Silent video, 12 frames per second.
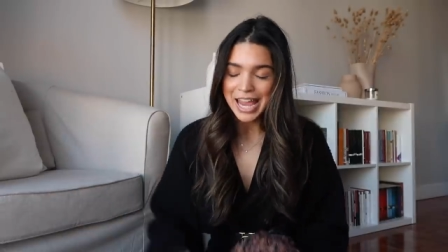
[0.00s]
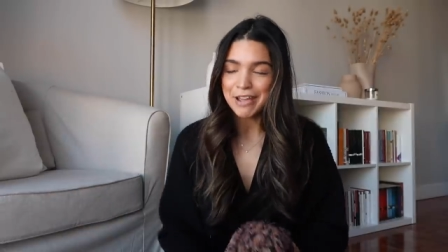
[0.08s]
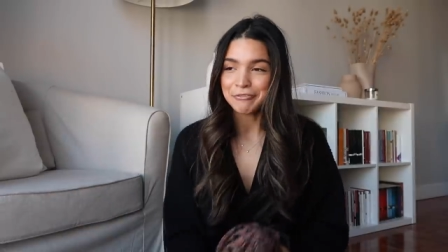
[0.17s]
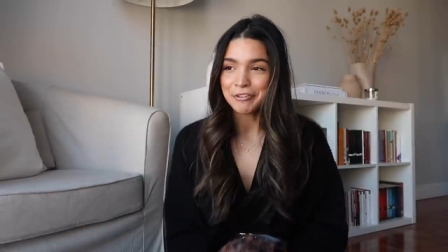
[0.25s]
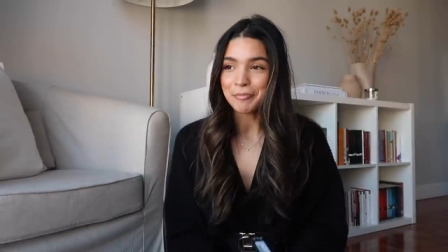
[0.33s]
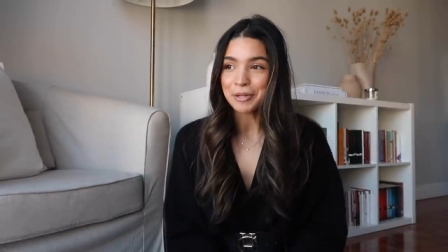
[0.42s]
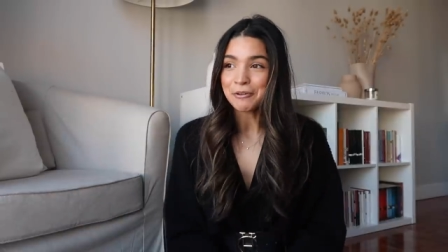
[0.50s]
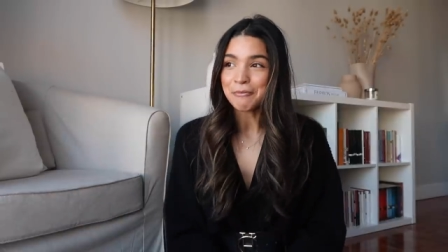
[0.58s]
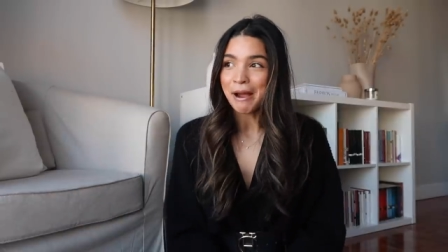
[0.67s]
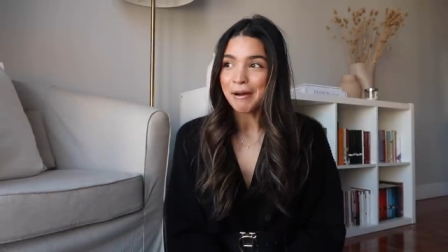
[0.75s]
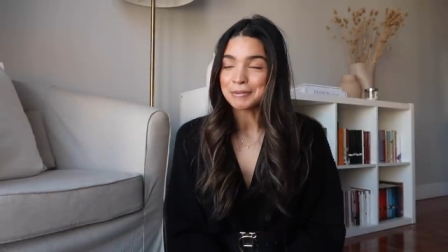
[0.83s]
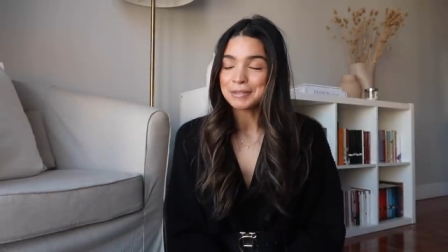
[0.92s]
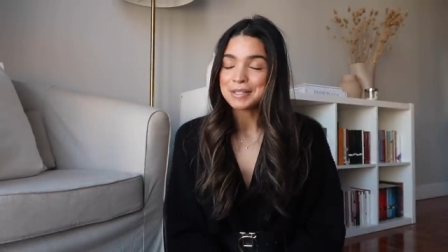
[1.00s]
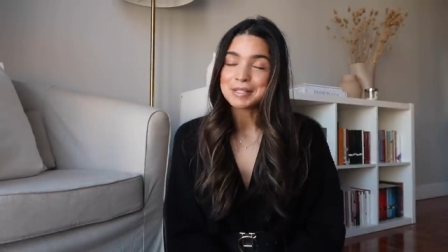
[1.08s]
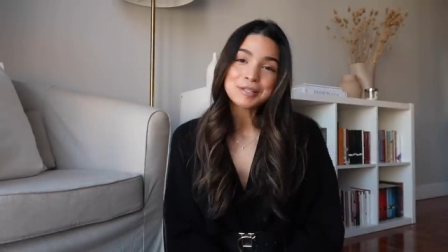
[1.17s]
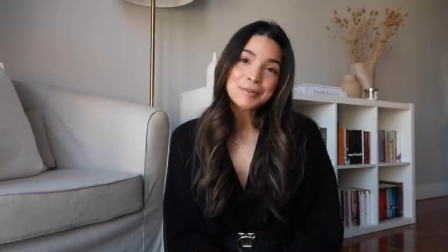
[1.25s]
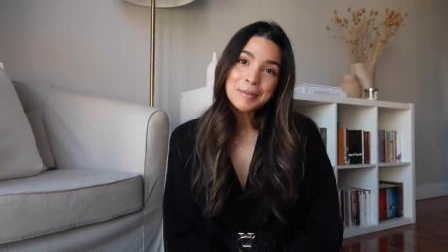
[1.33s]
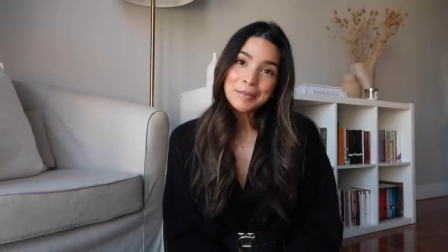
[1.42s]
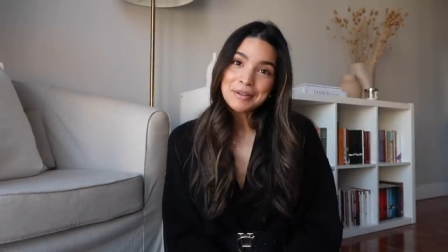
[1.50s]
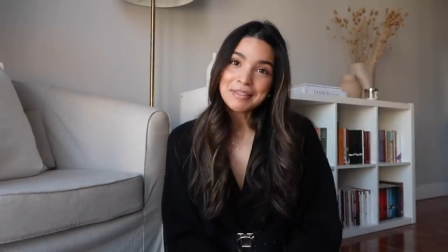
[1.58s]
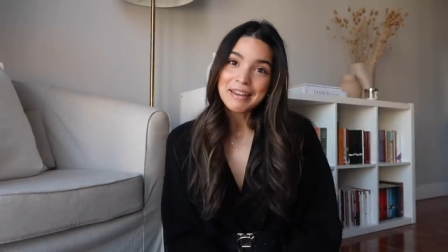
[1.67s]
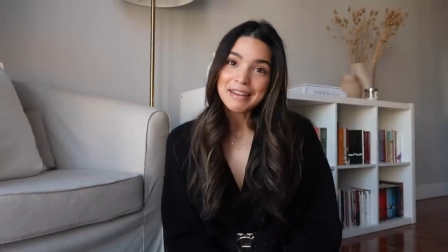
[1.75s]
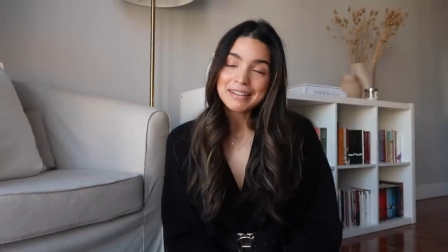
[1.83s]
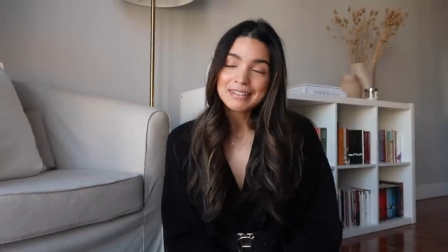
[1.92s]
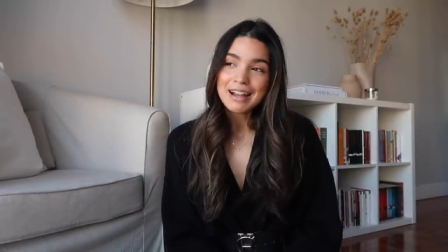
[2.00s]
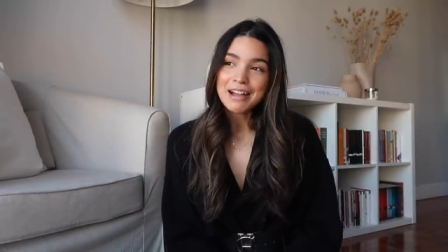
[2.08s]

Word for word: if you've been around since my birthday,